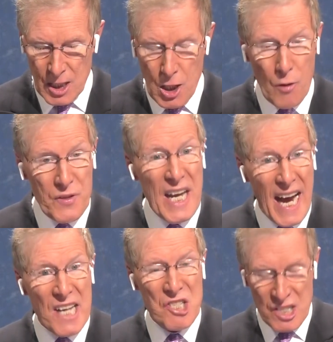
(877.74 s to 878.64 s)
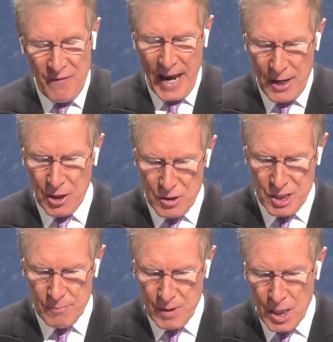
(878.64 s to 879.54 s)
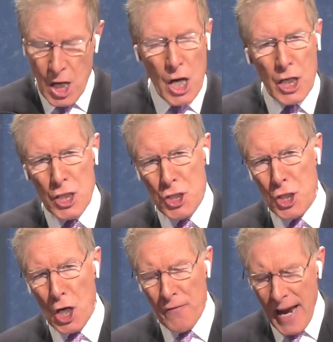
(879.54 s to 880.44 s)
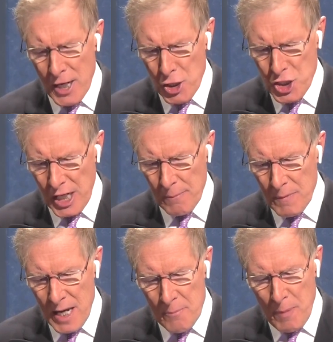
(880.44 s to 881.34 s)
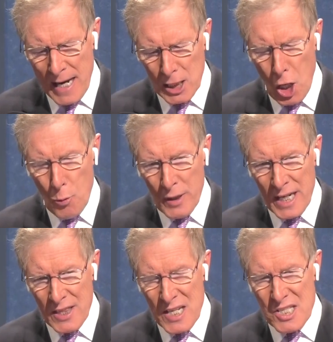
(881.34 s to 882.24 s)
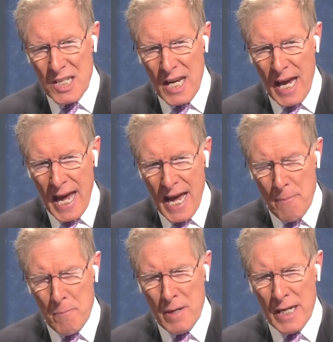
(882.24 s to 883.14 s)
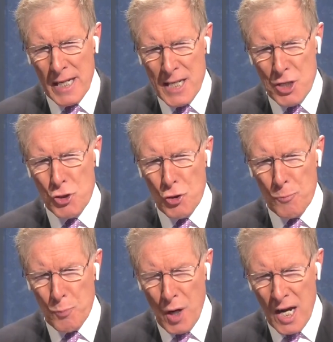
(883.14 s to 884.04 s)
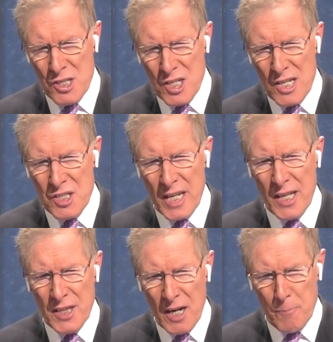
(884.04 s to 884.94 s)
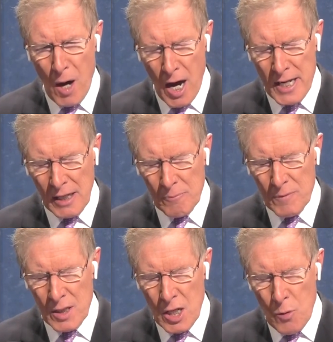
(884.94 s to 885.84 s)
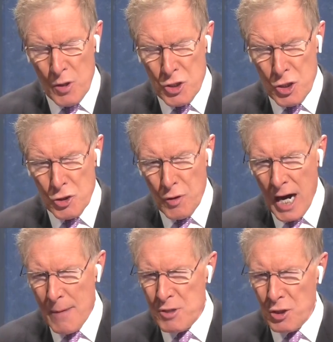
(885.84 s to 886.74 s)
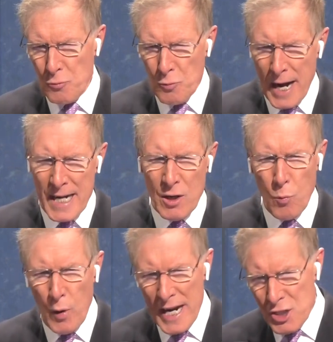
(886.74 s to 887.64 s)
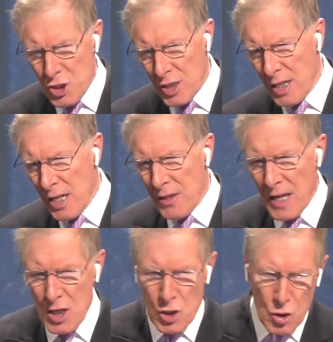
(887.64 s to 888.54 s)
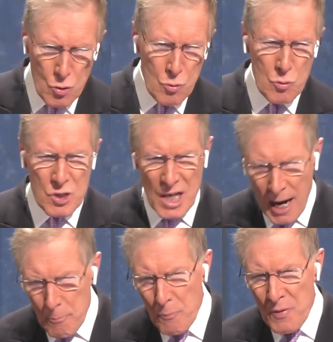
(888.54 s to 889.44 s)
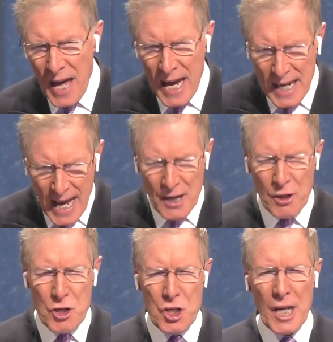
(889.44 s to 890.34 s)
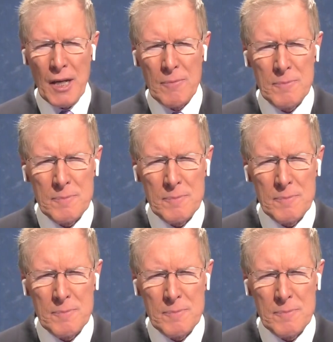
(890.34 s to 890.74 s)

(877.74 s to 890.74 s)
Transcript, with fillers: called the estivators, conserve energy by lowering this M initialed process in their body, which describes the rate at which they use up that energy.